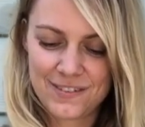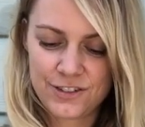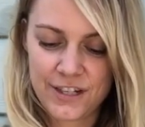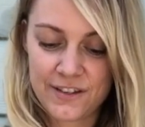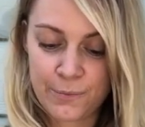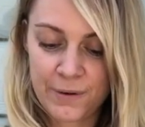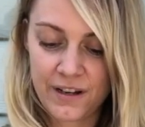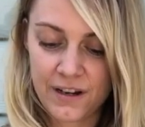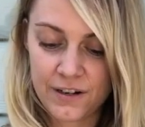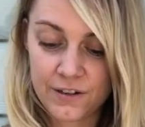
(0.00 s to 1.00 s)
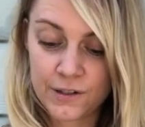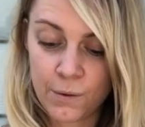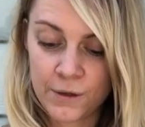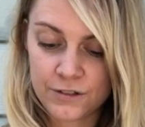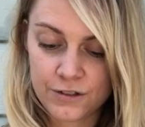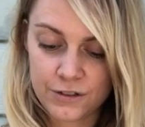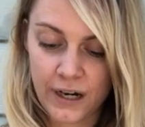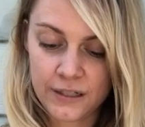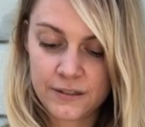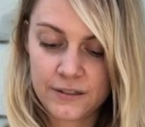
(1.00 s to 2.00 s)
She has been under so much
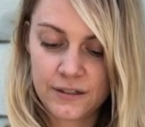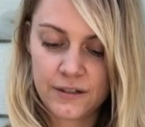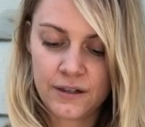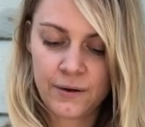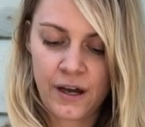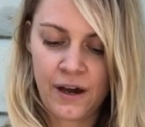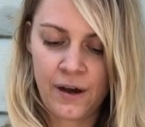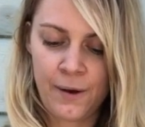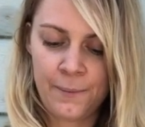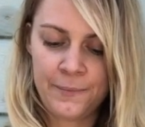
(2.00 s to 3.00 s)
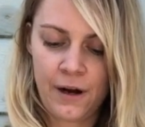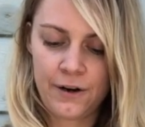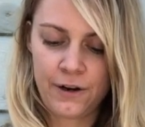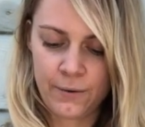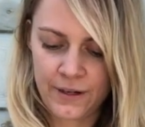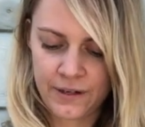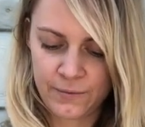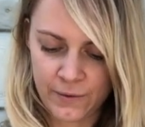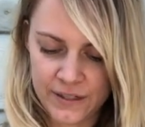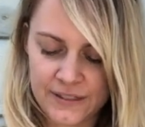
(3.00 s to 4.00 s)
stress, not knowing
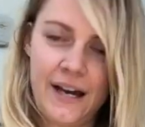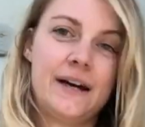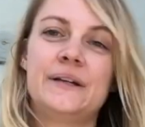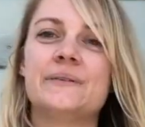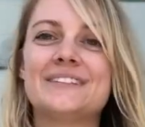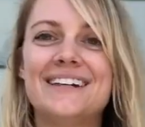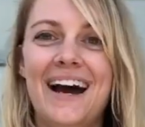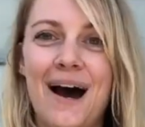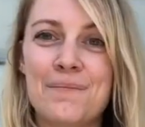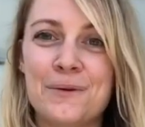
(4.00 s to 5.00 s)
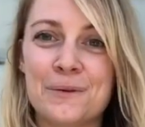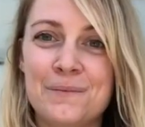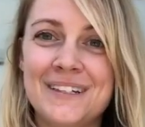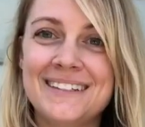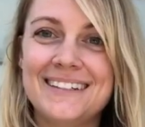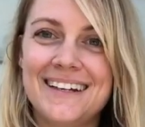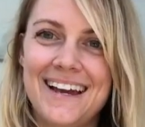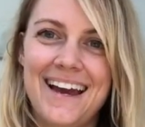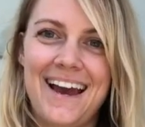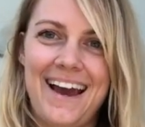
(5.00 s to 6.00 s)
what exactly was going to happen with me,
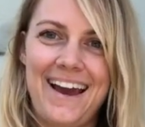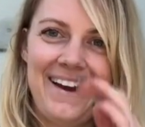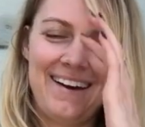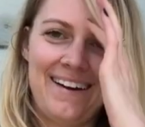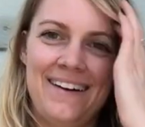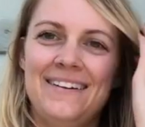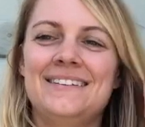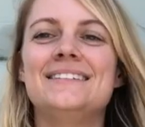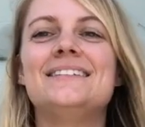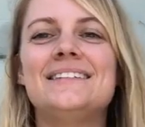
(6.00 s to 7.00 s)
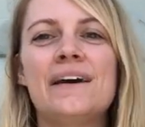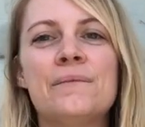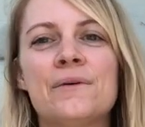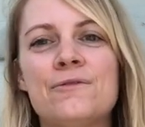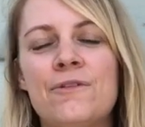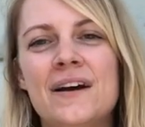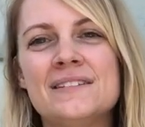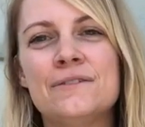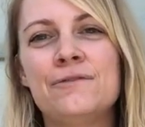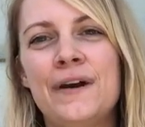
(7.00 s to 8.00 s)
and same with
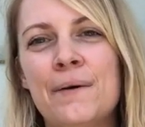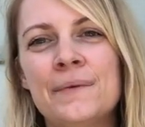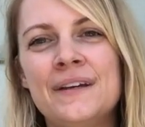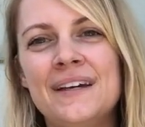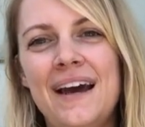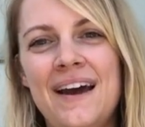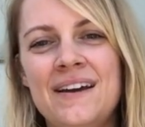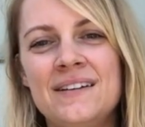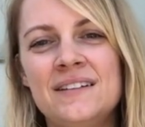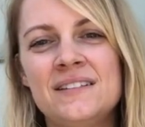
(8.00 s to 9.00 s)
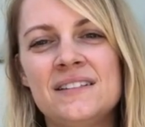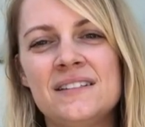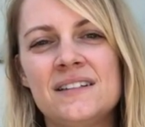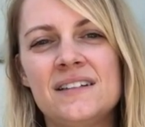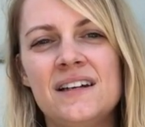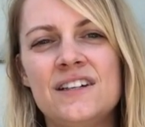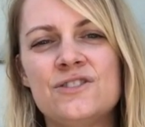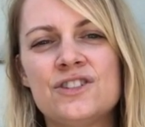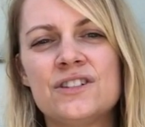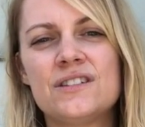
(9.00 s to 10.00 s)
friends and family, and
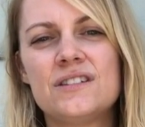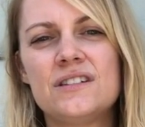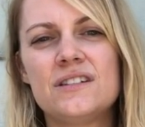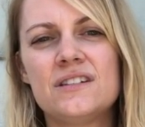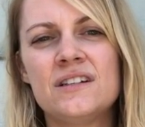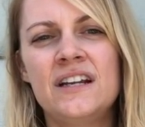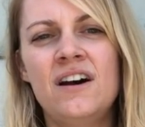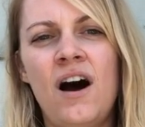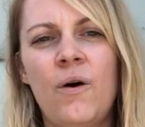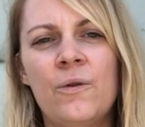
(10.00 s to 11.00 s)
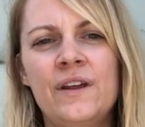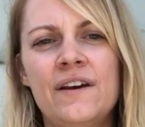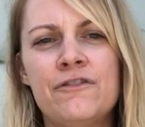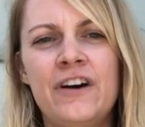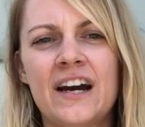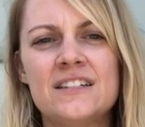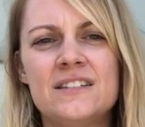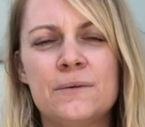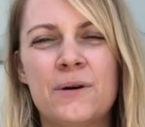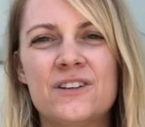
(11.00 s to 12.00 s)
it not only affects
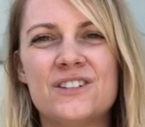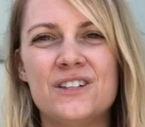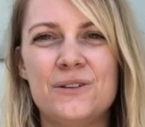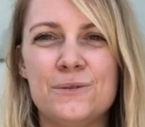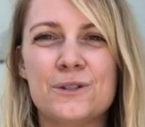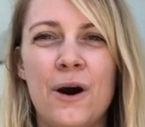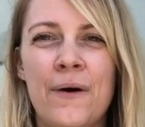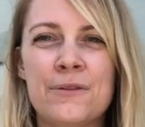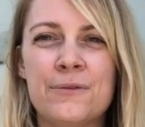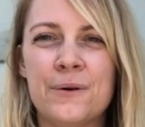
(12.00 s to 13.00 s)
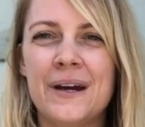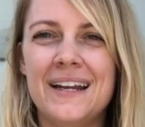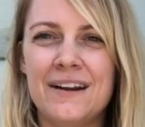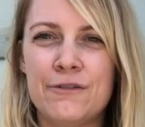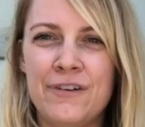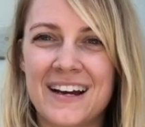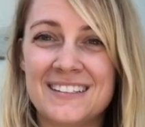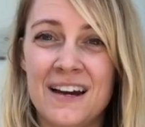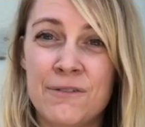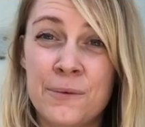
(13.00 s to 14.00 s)
the person who's going through it, it
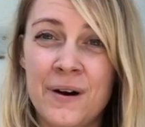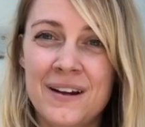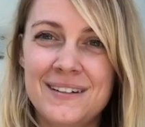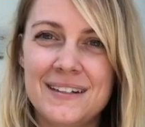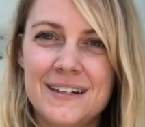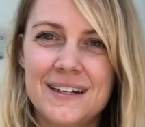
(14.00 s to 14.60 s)
affects everyone,